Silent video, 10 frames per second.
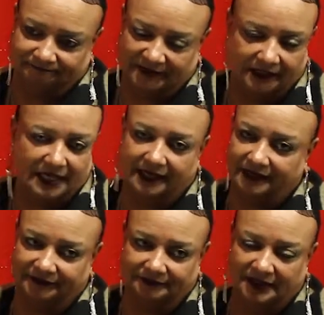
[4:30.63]
A lot
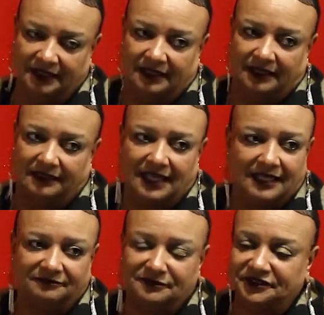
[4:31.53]

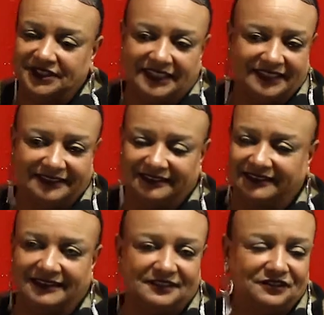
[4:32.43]
of them are dead,
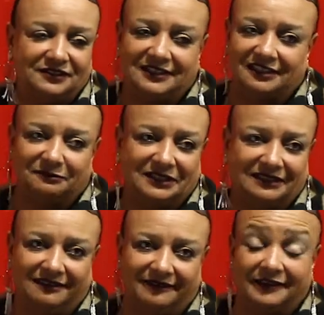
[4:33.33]
and they used to tell
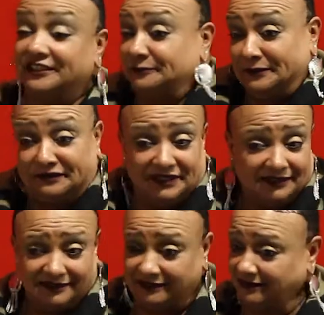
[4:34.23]
me their
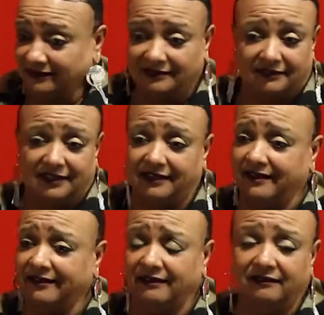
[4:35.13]
experiences that they
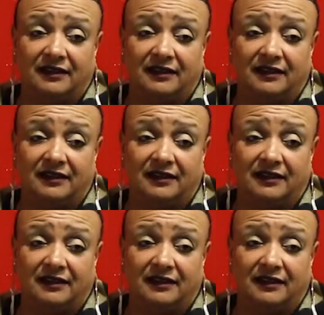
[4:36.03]
had.